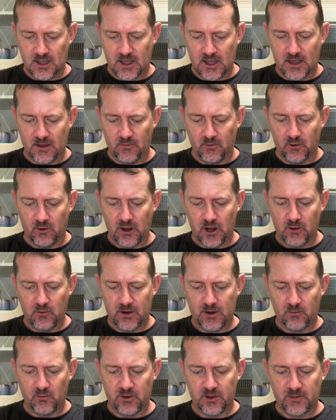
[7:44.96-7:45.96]
and we'll go
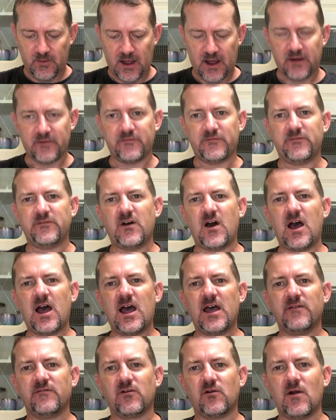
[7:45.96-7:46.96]
in with about
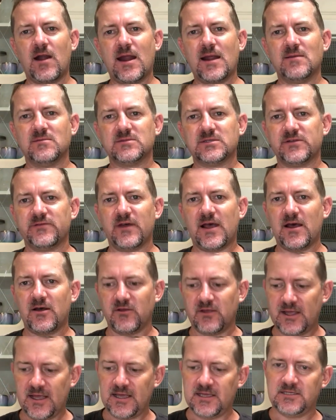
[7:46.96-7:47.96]
5 grams of our
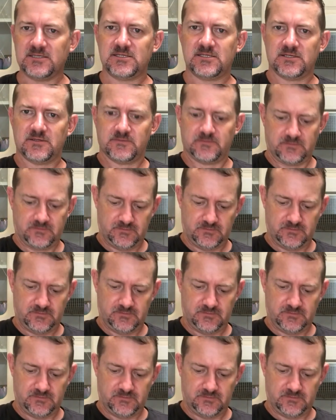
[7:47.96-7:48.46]
yeast.